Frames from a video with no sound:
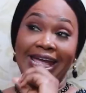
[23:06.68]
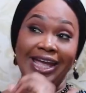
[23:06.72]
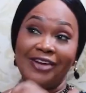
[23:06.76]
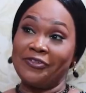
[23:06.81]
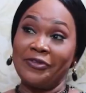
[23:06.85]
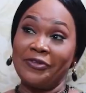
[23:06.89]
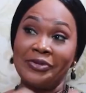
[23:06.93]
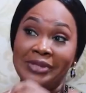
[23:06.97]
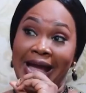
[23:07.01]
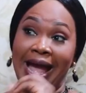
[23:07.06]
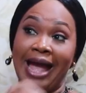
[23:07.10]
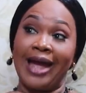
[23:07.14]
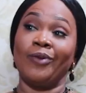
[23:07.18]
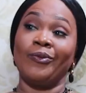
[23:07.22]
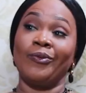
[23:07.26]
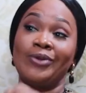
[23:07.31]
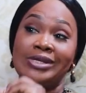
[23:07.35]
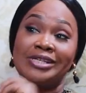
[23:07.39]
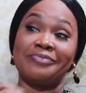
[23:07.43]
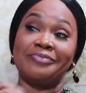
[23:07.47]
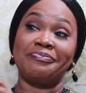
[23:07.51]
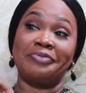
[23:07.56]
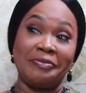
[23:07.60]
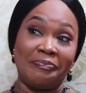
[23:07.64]
Even I
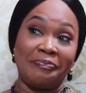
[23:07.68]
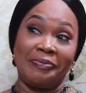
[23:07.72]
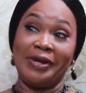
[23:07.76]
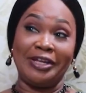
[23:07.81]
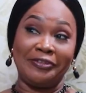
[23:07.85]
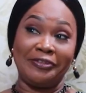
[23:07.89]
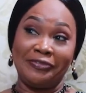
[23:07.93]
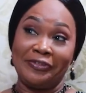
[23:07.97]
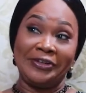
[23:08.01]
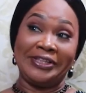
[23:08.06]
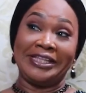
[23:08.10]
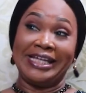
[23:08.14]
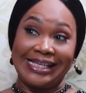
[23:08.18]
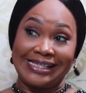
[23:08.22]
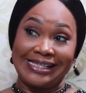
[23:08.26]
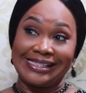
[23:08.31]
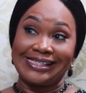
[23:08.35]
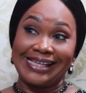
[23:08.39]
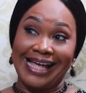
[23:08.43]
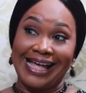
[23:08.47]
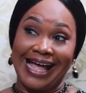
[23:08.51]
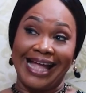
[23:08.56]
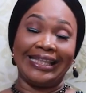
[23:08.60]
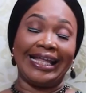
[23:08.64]
wasn't prepared for this,
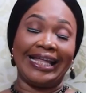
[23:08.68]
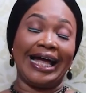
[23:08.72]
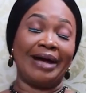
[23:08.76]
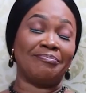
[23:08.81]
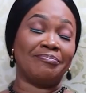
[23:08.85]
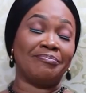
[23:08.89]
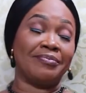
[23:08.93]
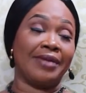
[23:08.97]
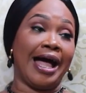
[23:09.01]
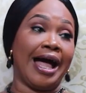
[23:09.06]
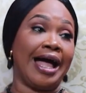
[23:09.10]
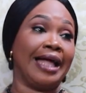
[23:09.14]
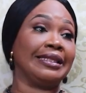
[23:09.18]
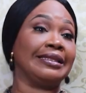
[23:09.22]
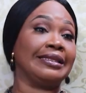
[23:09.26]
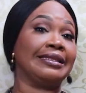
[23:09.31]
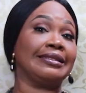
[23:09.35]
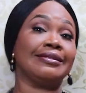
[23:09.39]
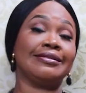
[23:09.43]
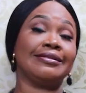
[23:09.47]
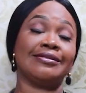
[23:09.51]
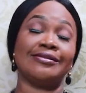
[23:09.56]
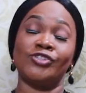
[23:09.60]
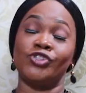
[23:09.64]
and I'm, and
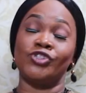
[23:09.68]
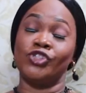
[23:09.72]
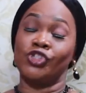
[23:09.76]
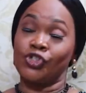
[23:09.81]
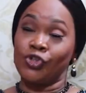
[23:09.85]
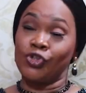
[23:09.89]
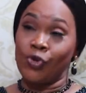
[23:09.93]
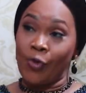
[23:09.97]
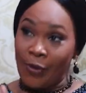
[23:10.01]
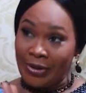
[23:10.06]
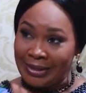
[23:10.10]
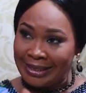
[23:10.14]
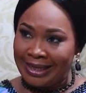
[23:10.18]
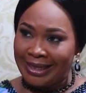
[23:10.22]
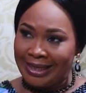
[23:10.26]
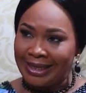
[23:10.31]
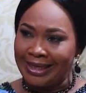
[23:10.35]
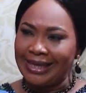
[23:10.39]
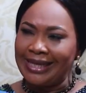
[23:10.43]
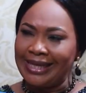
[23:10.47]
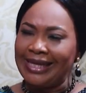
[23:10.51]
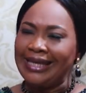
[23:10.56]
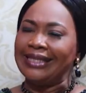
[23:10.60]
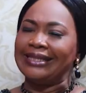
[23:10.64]
surely
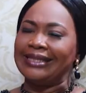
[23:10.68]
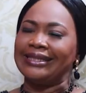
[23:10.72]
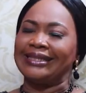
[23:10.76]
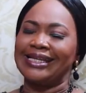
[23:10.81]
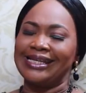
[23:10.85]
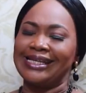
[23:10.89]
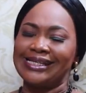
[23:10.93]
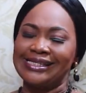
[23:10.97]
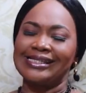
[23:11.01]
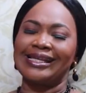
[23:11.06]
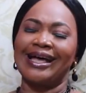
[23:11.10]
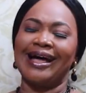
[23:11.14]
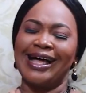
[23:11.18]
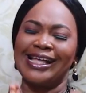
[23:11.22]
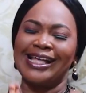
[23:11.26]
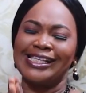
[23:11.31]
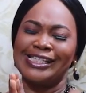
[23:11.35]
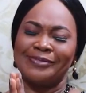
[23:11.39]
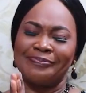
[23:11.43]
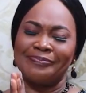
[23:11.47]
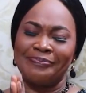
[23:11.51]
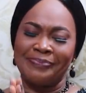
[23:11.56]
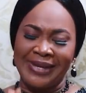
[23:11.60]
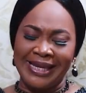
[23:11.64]
this
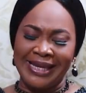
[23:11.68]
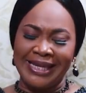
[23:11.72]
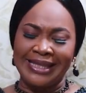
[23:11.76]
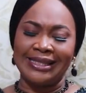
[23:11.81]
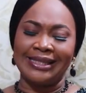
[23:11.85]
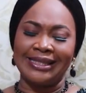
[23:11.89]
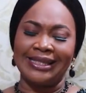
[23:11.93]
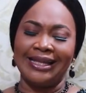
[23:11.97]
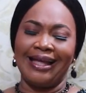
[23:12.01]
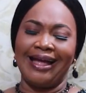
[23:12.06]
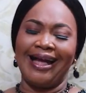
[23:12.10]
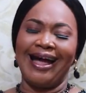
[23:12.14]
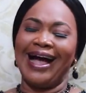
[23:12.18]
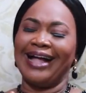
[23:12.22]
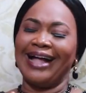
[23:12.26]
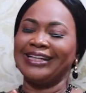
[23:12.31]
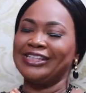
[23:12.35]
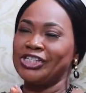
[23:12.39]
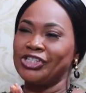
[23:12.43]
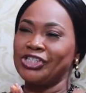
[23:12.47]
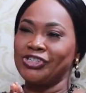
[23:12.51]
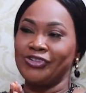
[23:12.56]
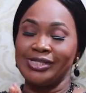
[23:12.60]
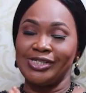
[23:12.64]
has been an
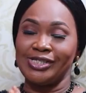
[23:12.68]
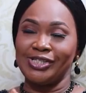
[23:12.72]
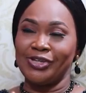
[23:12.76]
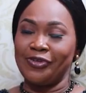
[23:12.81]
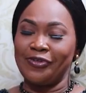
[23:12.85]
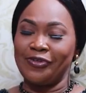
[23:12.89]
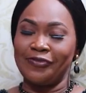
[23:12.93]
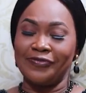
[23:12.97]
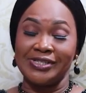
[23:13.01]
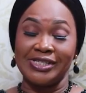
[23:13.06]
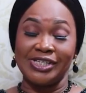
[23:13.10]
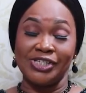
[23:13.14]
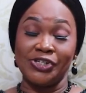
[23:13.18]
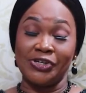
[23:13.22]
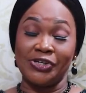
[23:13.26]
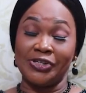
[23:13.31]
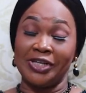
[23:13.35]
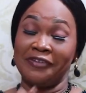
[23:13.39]
interesting conversation.